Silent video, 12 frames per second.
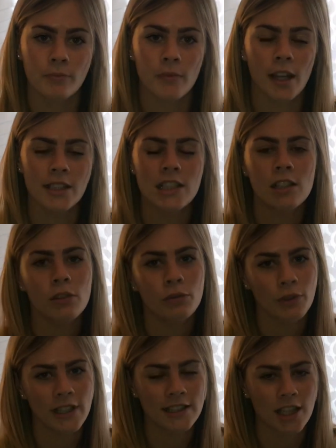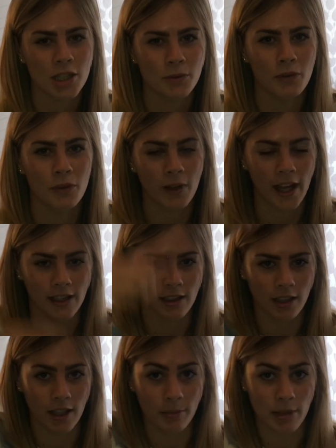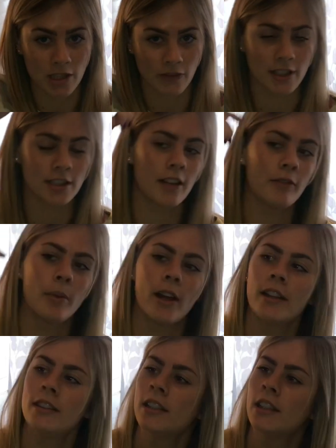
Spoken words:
I did a lot of research before getting a peach-faced lovebird,